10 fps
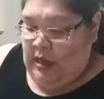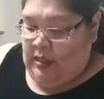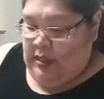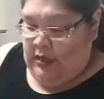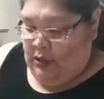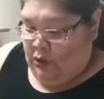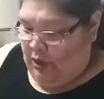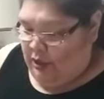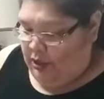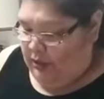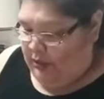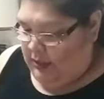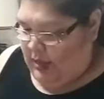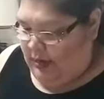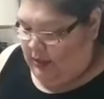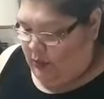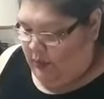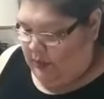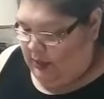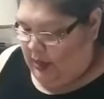The instructions say so
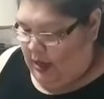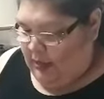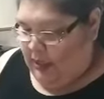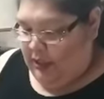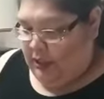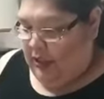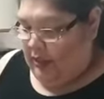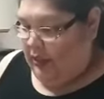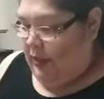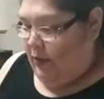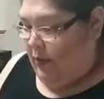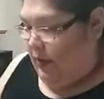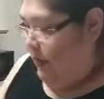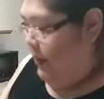it's not touching the liquid.